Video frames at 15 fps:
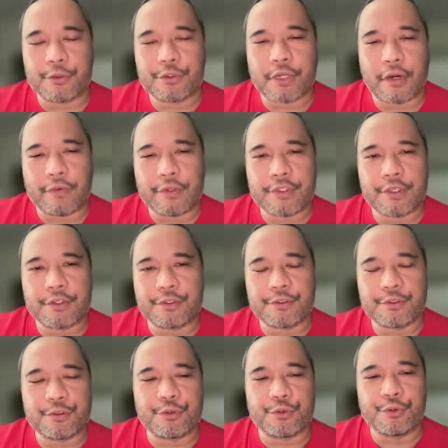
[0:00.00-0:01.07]
those
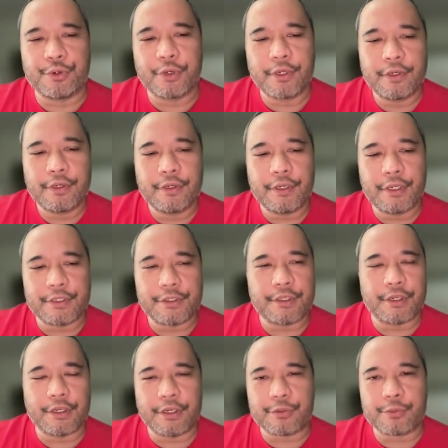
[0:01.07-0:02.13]
conversations too is
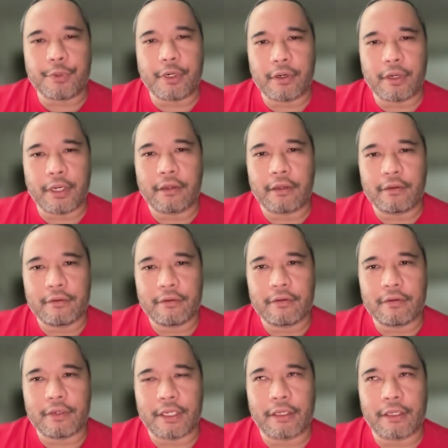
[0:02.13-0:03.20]
key as well. Yeah.
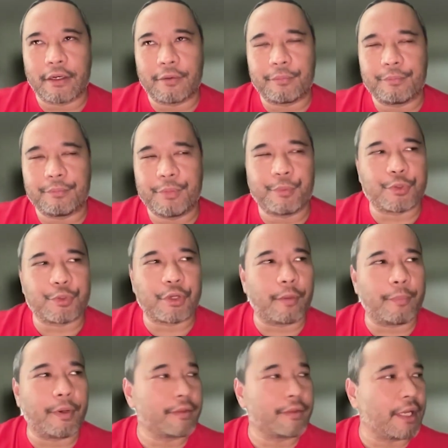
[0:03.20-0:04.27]
Like people talk
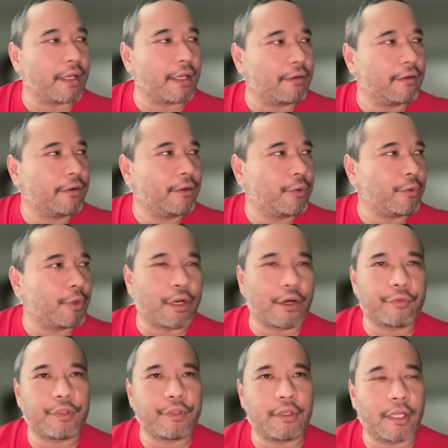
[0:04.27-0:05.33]
about that quite
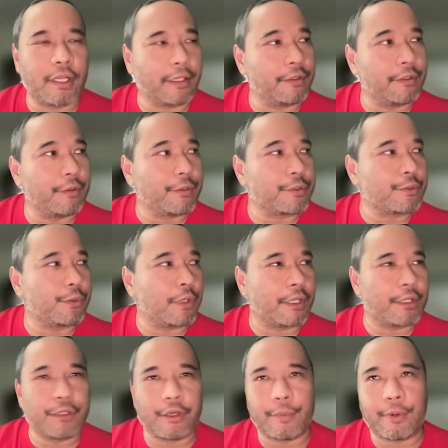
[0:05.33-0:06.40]
often. Like, you know, this whole
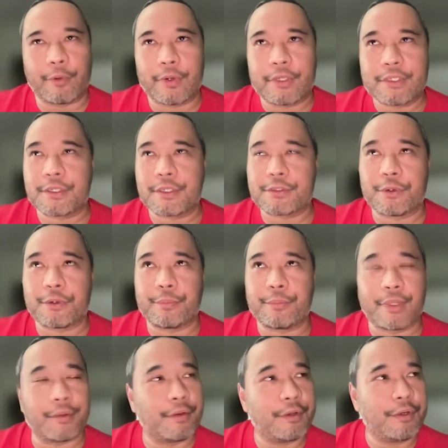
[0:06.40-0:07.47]
idea about racism
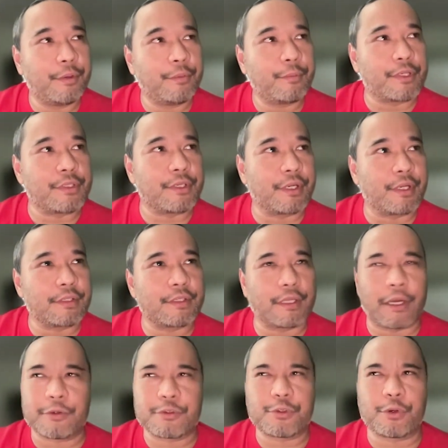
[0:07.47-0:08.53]
and prejudice and
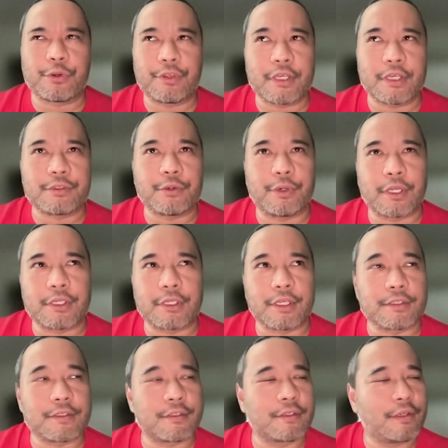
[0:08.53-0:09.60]
how certain things don't
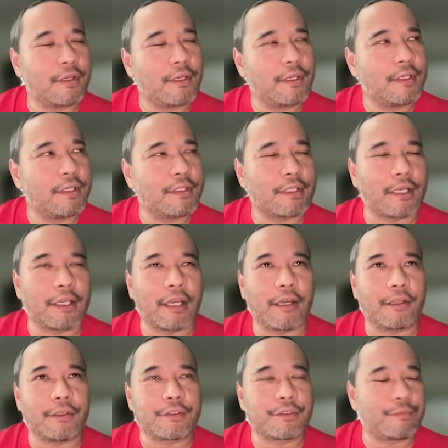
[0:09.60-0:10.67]
exist. It's like,
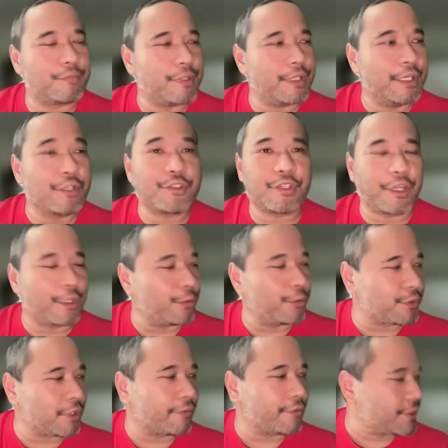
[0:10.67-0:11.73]
yeah, just initiating
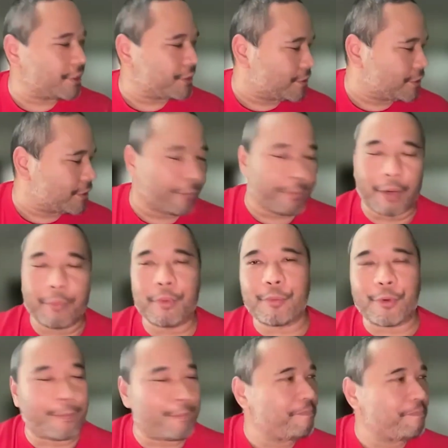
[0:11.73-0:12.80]
those conversations. I
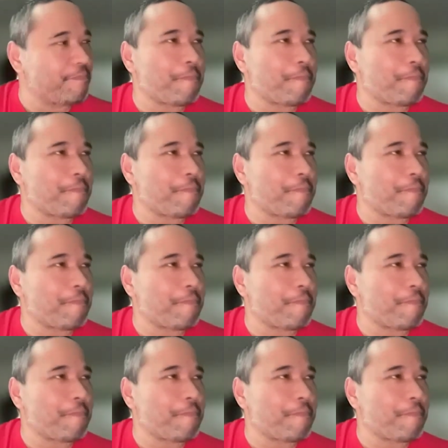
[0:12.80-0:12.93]
remember